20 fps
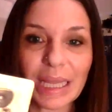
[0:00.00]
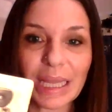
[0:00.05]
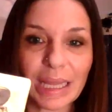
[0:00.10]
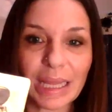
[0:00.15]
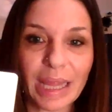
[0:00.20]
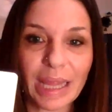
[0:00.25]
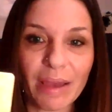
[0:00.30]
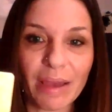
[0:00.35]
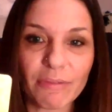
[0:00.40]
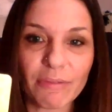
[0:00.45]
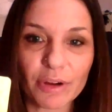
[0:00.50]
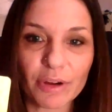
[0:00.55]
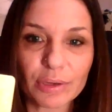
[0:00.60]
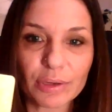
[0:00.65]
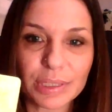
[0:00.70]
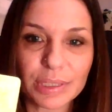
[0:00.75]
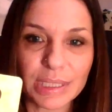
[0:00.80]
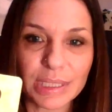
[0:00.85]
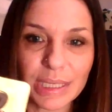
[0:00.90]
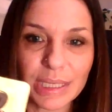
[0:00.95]
Never
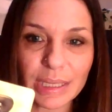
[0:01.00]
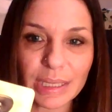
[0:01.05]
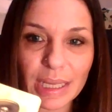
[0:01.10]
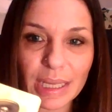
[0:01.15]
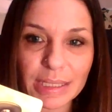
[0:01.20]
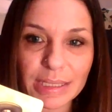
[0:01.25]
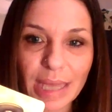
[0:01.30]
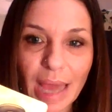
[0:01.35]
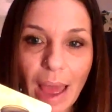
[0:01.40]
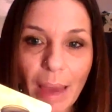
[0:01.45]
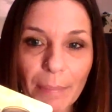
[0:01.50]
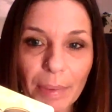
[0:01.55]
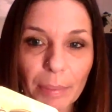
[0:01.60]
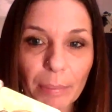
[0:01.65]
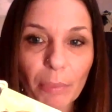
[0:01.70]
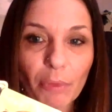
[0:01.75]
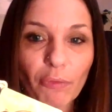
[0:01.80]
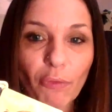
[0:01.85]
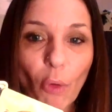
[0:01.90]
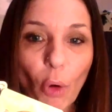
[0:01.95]
seen this
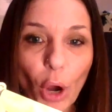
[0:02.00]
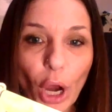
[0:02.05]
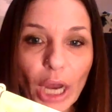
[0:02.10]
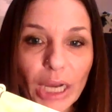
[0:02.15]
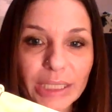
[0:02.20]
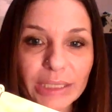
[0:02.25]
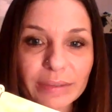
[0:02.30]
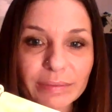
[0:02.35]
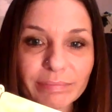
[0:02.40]
happen before.